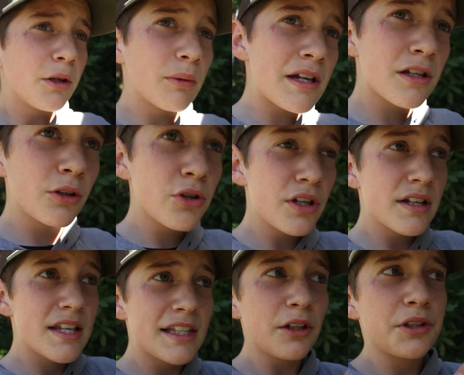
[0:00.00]
the resolution
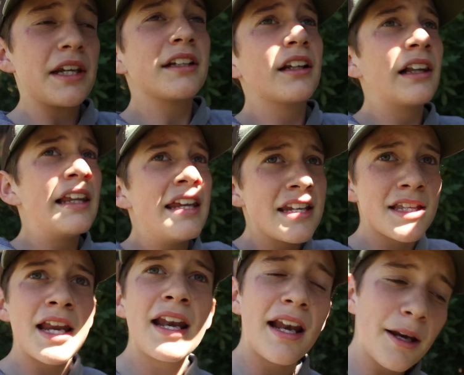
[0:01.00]
still technically is
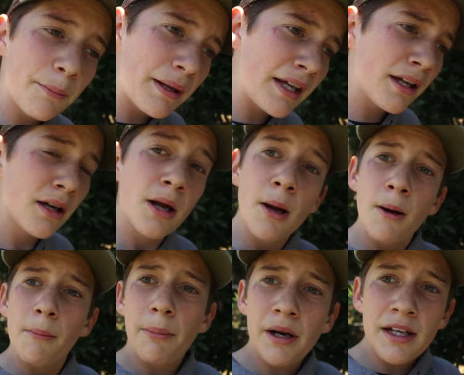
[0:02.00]
1080p,
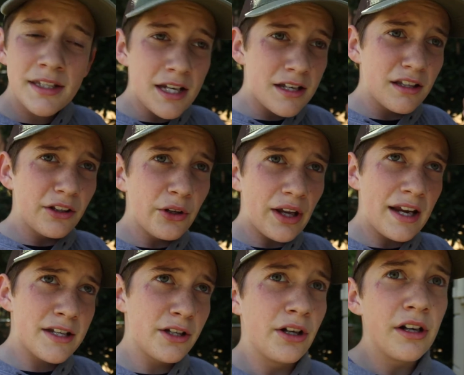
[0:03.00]
but it doesn't look
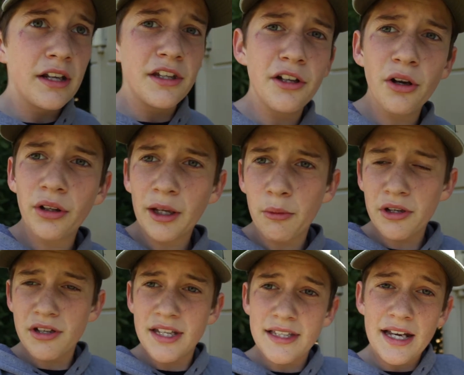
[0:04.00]
as good. Like when you
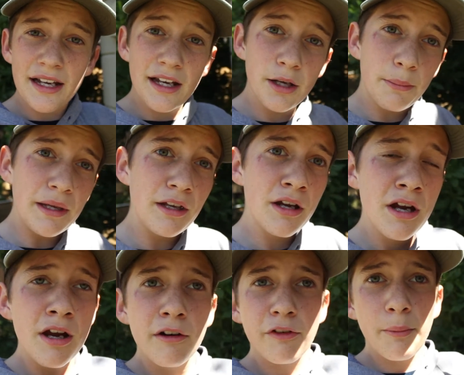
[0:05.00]
see 1080p
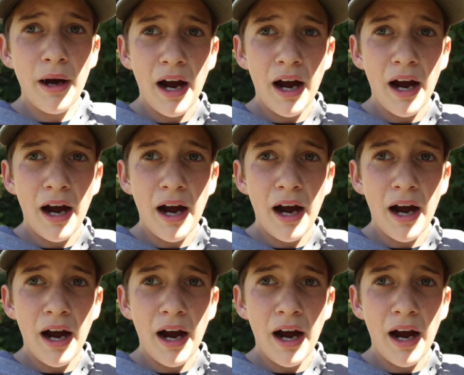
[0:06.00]
from